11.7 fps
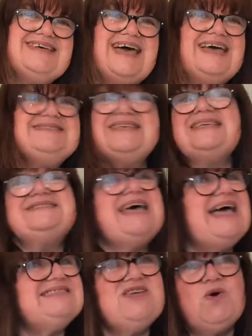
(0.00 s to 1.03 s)
as
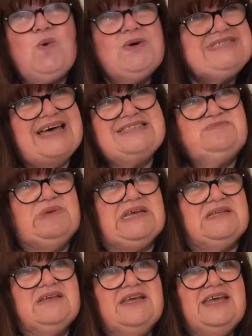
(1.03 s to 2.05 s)
it always has
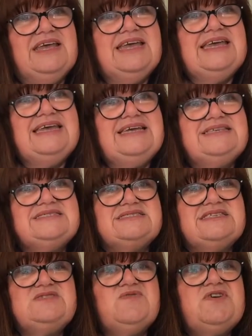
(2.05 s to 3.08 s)
been,
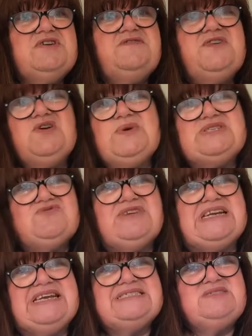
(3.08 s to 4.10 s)
is very fluid,
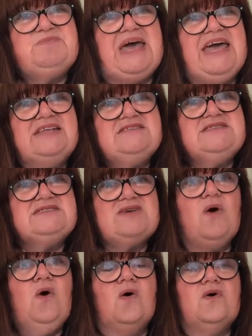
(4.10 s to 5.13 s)
really. It depends
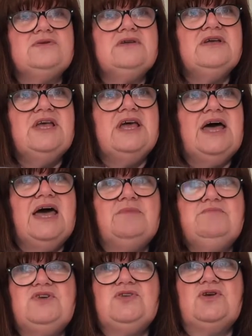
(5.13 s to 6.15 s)
on,
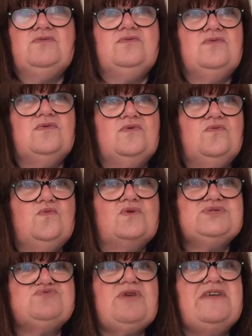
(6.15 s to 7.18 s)

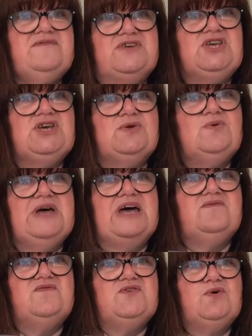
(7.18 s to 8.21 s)
what's right for you
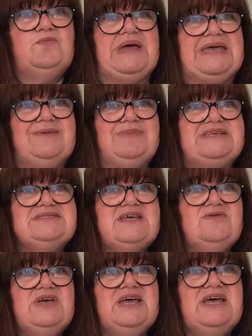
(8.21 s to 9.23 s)
and for your baby.
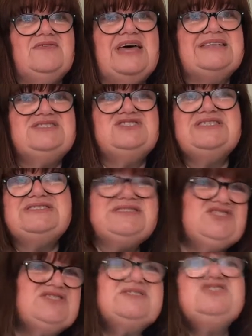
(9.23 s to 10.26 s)
So this is
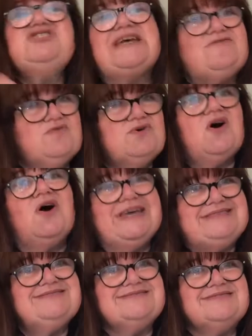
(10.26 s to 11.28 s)
just a general
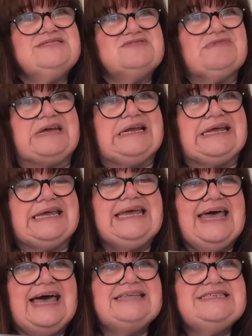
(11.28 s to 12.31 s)
guidance, really,
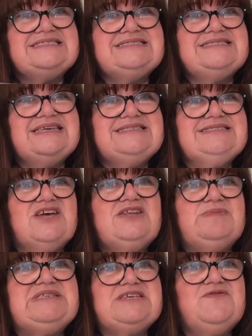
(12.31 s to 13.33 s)
and it's going to
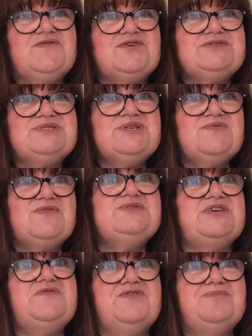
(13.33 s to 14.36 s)
be different for
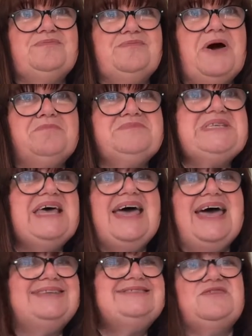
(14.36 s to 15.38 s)
different mums
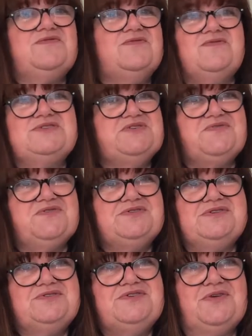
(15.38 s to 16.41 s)
and different for different,
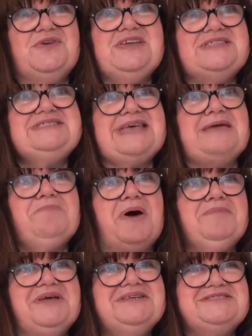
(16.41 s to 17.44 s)
the same
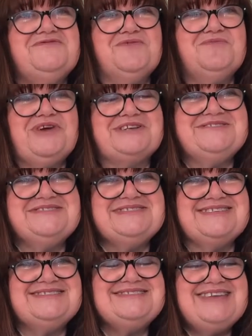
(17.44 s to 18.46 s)
mum, different
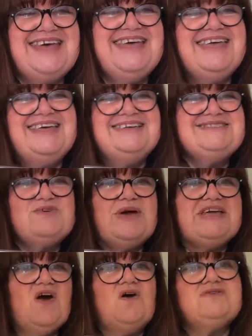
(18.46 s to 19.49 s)
pregnancies. Yeah. So I
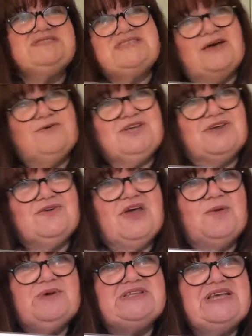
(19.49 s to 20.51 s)
can't tell you,
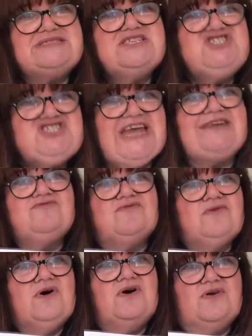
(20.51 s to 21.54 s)
but as a
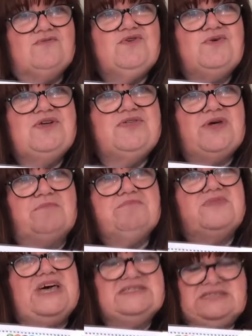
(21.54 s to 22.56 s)
general rule of thumb,
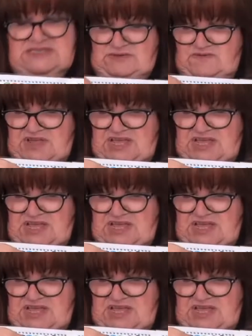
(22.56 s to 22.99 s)
that's the sort of